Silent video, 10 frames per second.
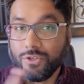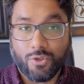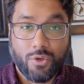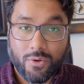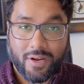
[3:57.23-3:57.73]

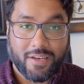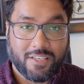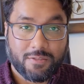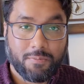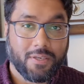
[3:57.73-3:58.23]
to your
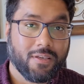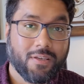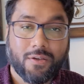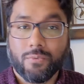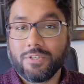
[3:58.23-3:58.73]
ISP,
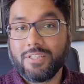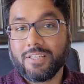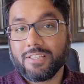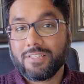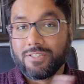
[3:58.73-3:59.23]
which
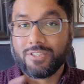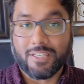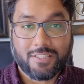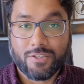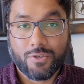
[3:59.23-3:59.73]
then
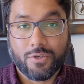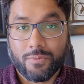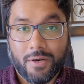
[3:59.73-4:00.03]
sends it to your